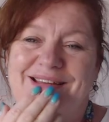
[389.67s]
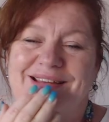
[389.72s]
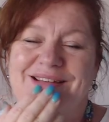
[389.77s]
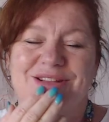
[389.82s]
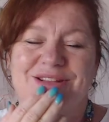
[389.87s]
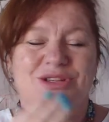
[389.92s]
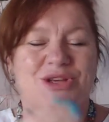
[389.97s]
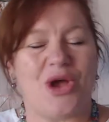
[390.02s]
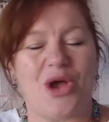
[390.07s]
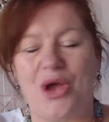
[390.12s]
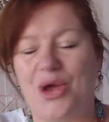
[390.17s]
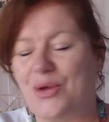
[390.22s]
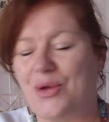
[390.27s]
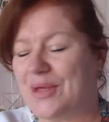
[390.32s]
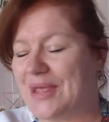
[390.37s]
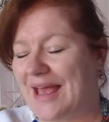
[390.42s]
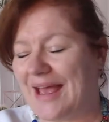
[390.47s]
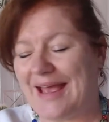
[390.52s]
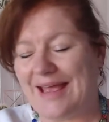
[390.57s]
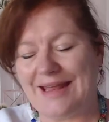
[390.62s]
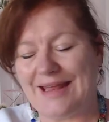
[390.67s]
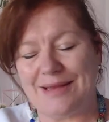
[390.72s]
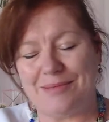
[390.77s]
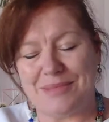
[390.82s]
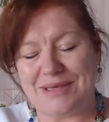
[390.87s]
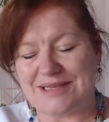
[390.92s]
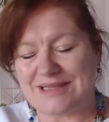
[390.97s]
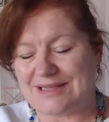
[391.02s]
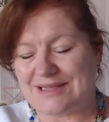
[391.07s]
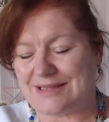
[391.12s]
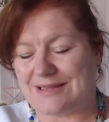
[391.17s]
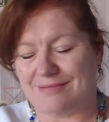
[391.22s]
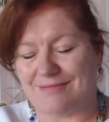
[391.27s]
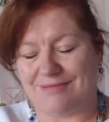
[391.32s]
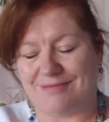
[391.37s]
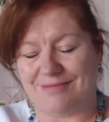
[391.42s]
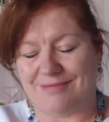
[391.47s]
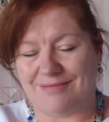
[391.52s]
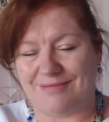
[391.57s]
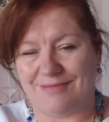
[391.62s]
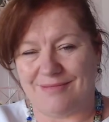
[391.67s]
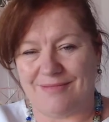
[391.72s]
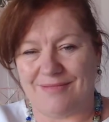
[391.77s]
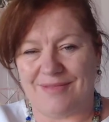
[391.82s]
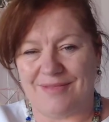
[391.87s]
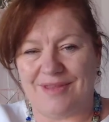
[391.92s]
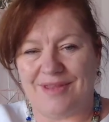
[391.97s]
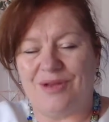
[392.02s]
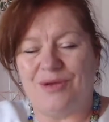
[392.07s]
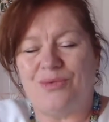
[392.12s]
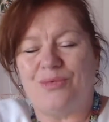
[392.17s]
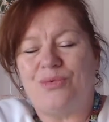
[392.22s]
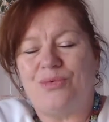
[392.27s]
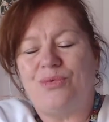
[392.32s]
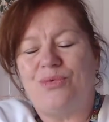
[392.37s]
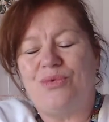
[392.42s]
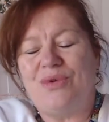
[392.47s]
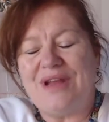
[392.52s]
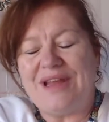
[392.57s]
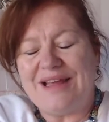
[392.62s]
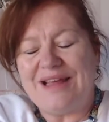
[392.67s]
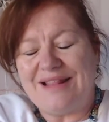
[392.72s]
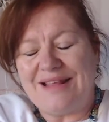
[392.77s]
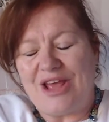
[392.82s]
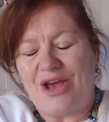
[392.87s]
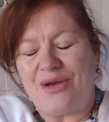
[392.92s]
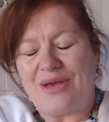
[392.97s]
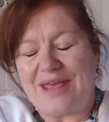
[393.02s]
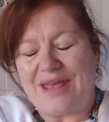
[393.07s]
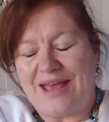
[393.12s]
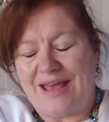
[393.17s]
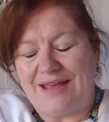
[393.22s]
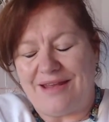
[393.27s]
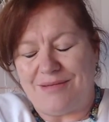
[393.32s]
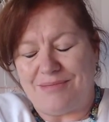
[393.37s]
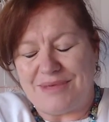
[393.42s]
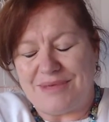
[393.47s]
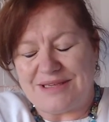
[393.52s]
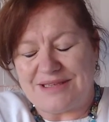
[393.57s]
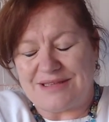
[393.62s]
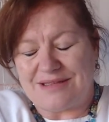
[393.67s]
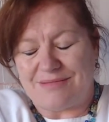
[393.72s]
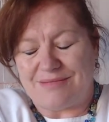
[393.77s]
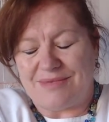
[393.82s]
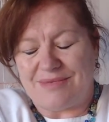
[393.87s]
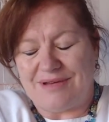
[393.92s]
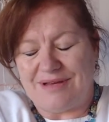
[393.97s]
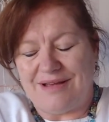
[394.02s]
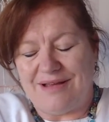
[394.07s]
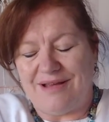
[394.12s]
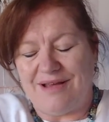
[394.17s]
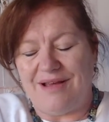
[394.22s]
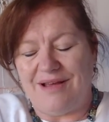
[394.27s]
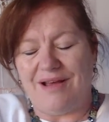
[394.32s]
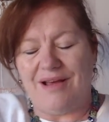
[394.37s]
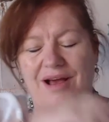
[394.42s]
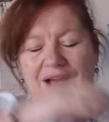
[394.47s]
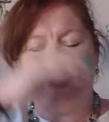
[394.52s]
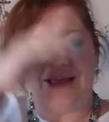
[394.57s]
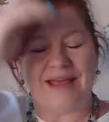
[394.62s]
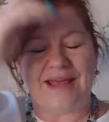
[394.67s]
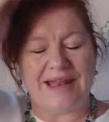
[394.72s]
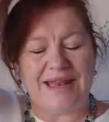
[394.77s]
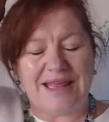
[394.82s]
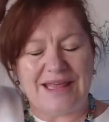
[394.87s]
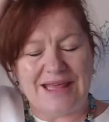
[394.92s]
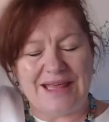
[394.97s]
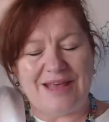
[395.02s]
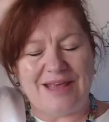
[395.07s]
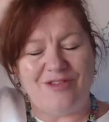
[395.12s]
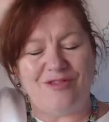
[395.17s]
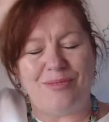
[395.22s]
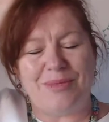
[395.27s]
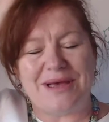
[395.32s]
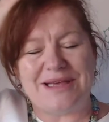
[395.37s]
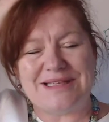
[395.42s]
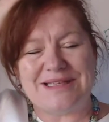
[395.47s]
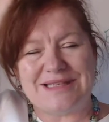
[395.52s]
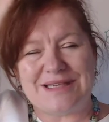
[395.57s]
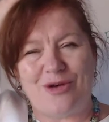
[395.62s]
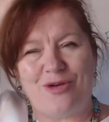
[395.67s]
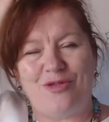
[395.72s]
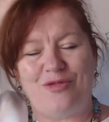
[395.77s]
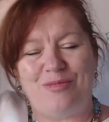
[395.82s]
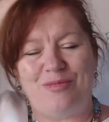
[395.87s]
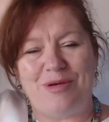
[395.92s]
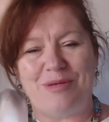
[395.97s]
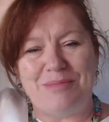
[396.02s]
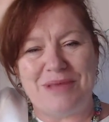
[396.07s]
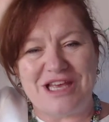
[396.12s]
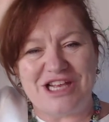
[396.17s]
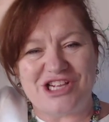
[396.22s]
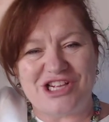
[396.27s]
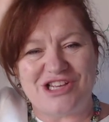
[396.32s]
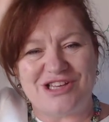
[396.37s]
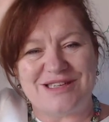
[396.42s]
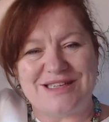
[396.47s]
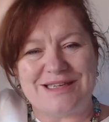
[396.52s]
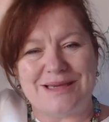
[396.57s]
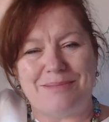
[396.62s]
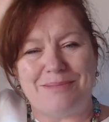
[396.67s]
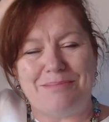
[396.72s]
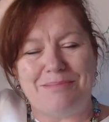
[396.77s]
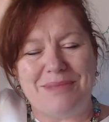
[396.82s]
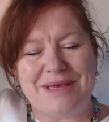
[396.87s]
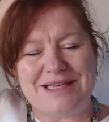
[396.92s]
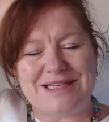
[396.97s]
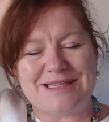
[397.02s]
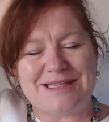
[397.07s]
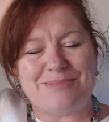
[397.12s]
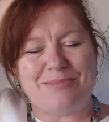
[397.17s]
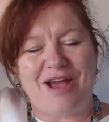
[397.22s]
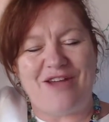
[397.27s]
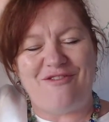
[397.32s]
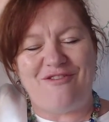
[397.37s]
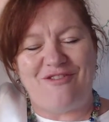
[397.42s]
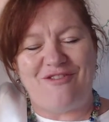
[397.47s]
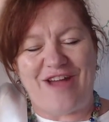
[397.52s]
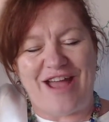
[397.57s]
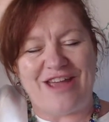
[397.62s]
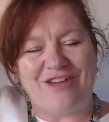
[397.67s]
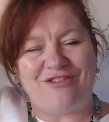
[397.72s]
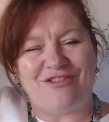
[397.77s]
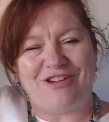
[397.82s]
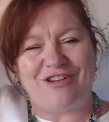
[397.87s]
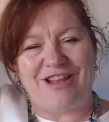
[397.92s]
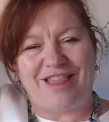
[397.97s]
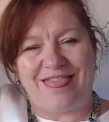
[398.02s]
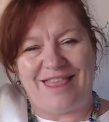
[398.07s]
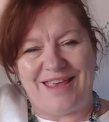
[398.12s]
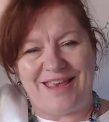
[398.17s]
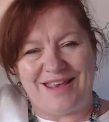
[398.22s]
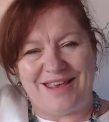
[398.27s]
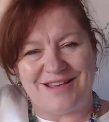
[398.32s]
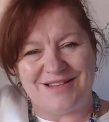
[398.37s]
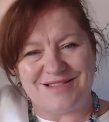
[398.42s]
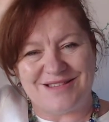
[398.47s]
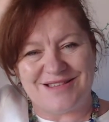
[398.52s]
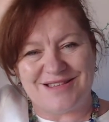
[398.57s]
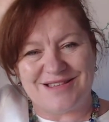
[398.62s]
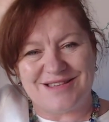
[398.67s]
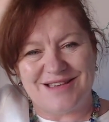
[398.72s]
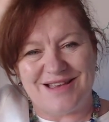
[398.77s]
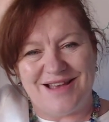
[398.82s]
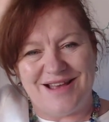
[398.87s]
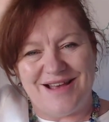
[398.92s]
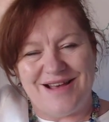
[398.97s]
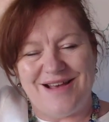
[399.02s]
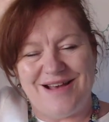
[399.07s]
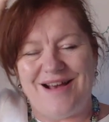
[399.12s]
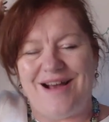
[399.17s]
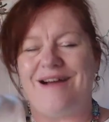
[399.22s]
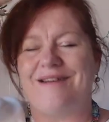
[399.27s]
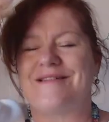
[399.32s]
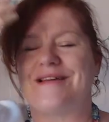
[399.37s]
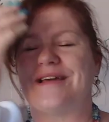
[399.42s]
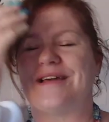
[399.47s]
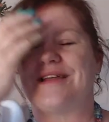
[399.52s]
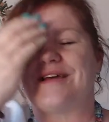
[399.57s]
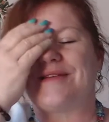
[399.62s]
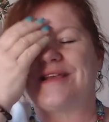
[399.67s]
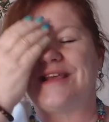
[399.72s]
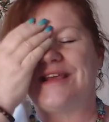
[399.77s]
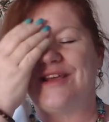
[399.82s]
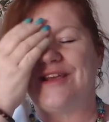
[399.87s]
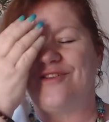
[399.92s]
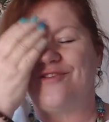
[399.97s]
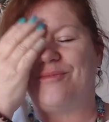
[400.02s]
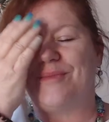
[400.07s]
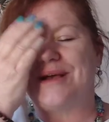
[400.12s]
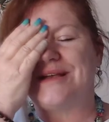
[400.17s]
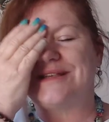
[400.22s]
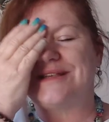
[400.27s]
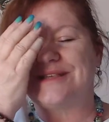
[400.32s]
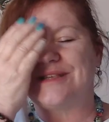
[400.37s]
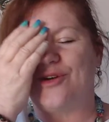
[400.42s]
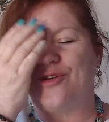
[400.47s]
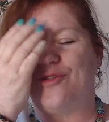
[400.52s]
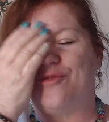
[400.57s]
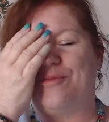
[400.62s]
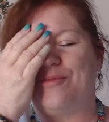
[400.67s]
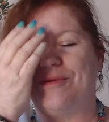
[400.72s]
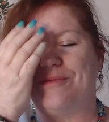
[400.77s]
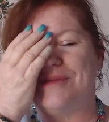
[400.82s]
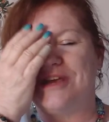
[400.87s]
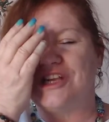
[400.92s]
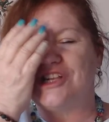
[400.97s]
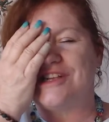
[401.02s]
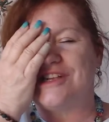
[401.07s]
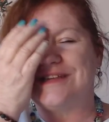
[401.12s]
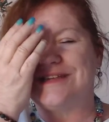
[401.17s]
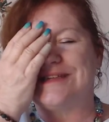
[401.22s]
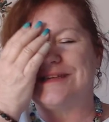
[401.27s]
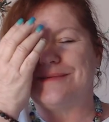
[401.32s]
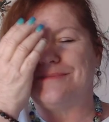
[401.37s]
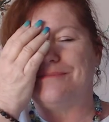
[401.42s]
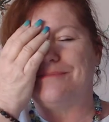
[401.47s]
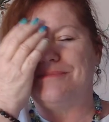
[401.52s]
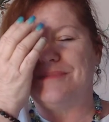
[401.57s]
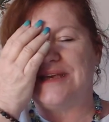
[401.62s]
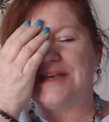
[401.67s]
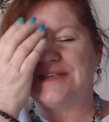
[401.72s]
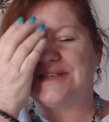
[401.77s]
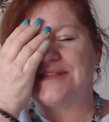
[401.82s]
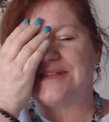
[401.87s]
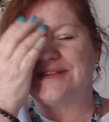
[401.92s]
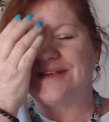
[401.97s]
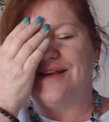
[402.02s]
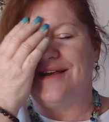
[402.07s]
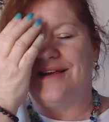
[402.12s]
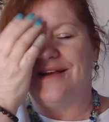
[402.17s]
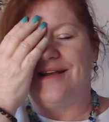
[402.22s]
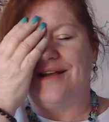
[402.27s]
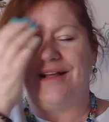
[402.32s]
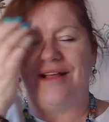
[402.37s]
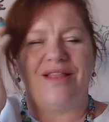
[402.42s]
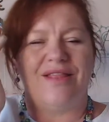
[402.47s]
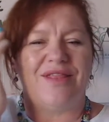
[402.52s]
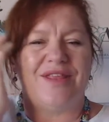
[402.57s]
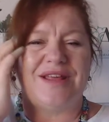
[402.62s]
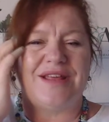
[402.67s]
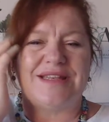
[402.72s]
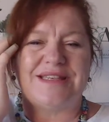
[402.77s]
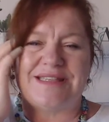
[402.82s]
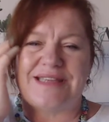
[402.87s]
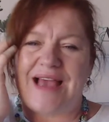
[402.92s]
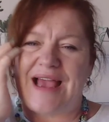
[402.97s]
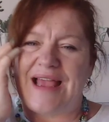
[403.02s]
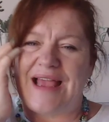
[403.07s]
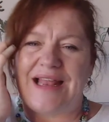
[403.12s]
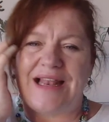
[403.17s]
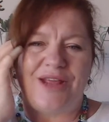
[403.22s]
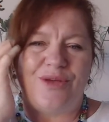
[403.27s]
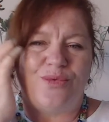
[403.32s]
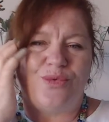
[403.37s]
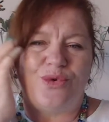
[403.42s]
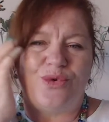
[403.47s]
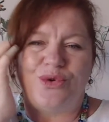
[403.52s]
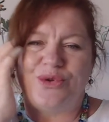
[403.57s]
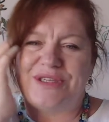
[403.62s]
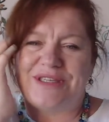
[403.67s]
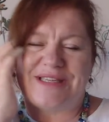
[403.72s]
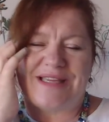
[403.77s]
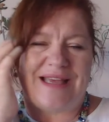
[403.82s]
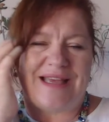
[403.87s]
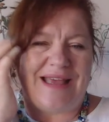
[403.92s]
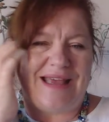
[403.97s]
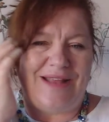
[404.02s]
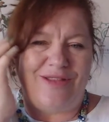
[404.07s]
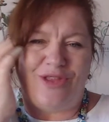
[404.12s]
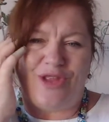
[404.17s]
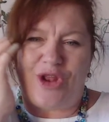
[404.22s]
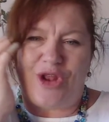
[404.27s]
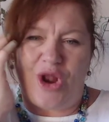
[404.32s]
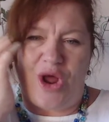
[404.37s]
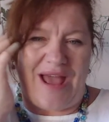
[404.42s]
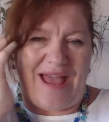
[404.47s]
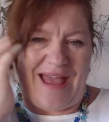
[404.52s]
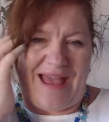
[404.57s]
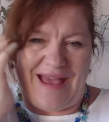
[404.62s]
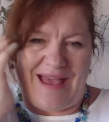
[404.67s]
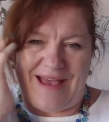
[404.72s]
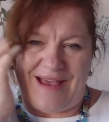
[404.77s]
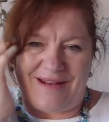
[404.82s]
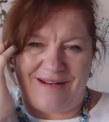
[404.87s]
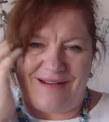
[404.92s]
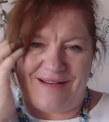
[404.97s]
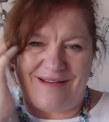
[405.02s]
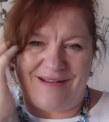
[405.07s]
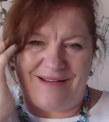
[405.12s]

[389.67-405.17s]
It's okay to miss them. Really okay to miss them. I'm going to give myself permission to miss my favourite things. I'm going to give myself permission to miss the daily routine that I had.